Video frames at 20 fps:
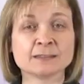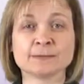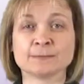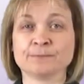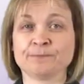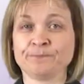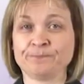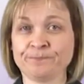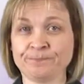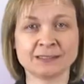
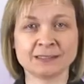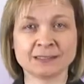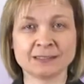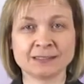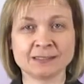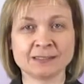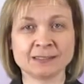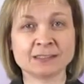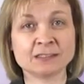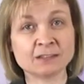Access to
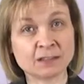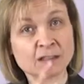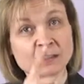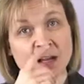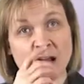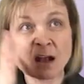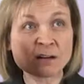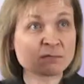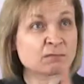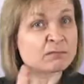the
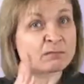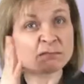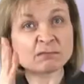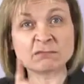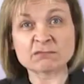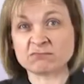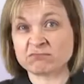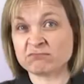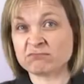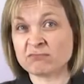internet is
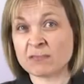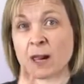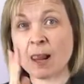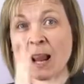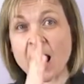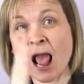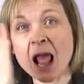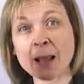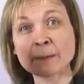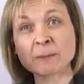available
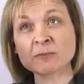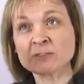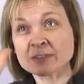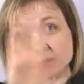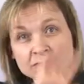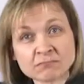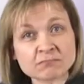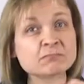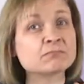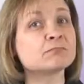from most
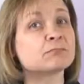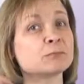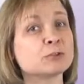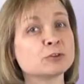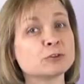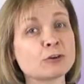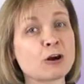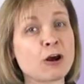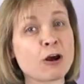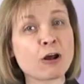libraries
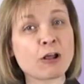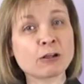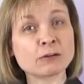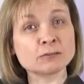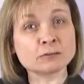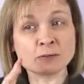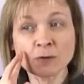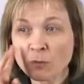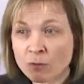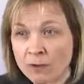in
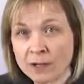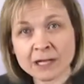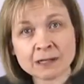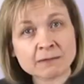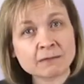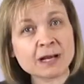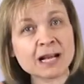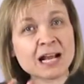Scotland.